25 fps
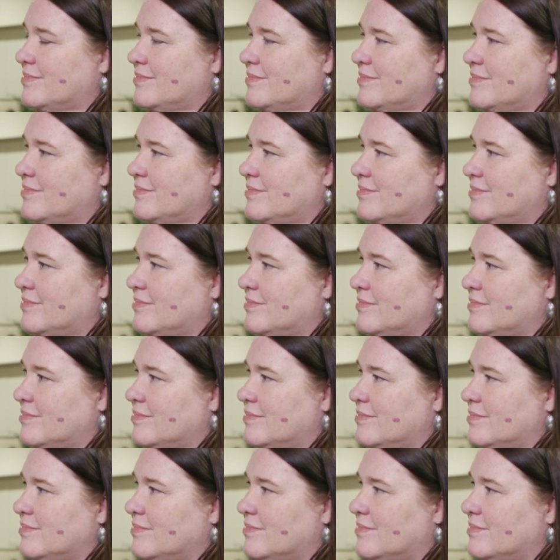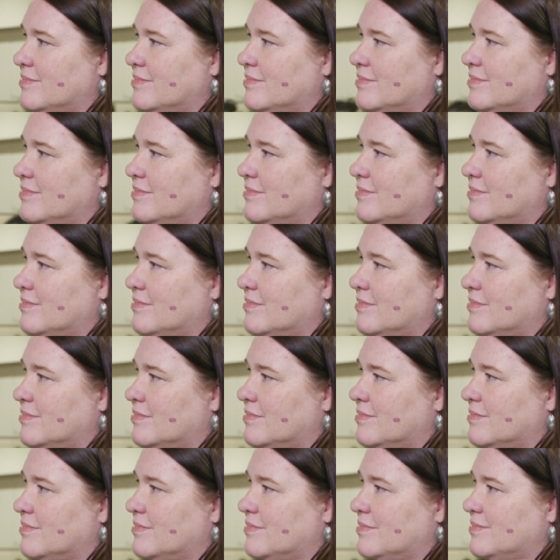
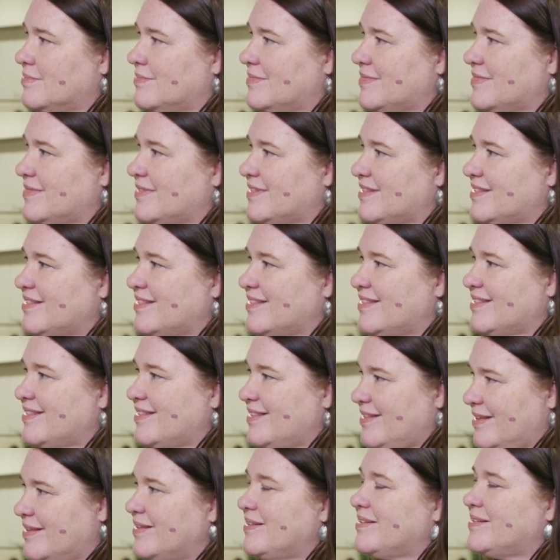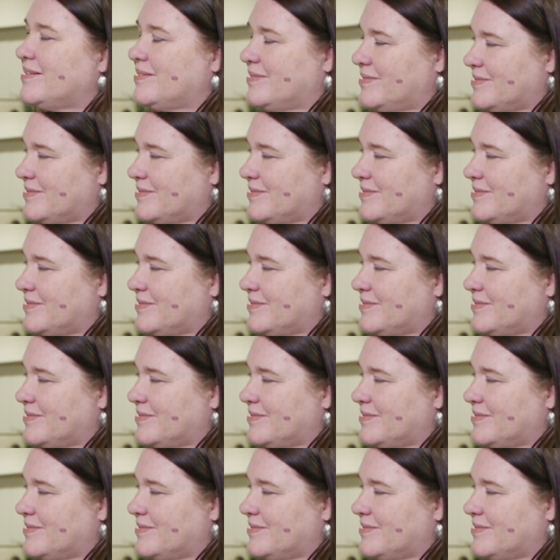This person isn't speaking.